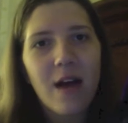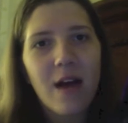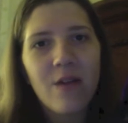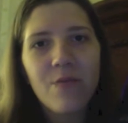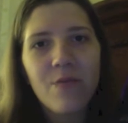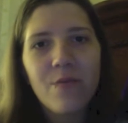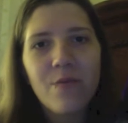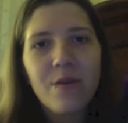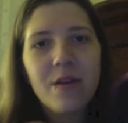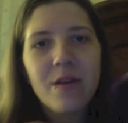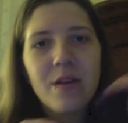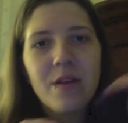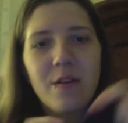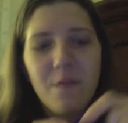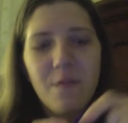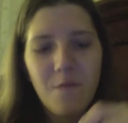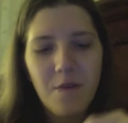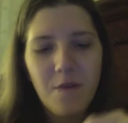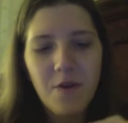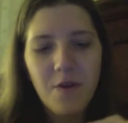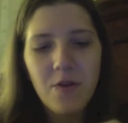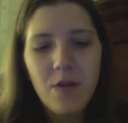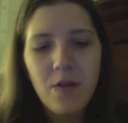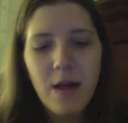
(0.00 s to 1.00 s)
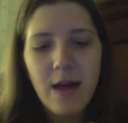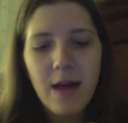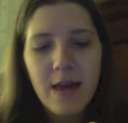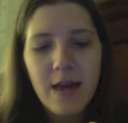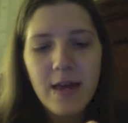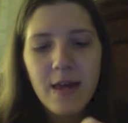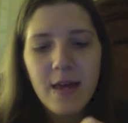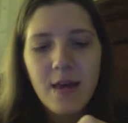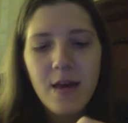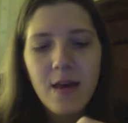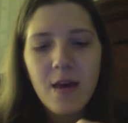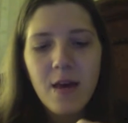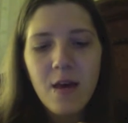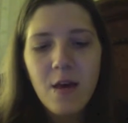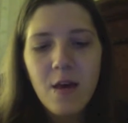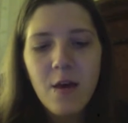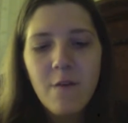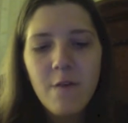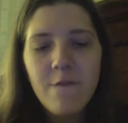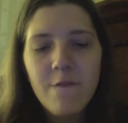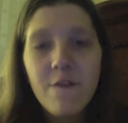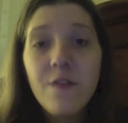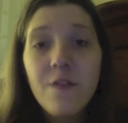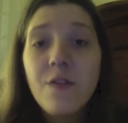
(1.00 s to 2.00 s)
I really feel like
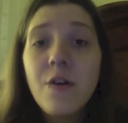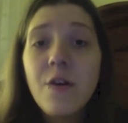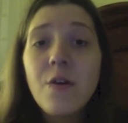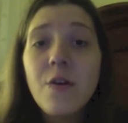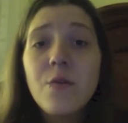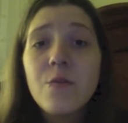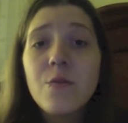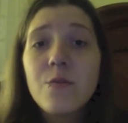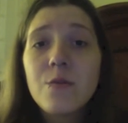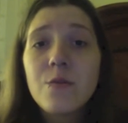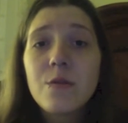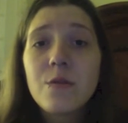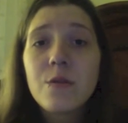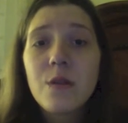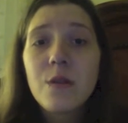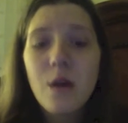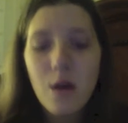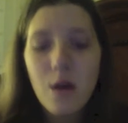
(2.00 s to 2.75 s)
for those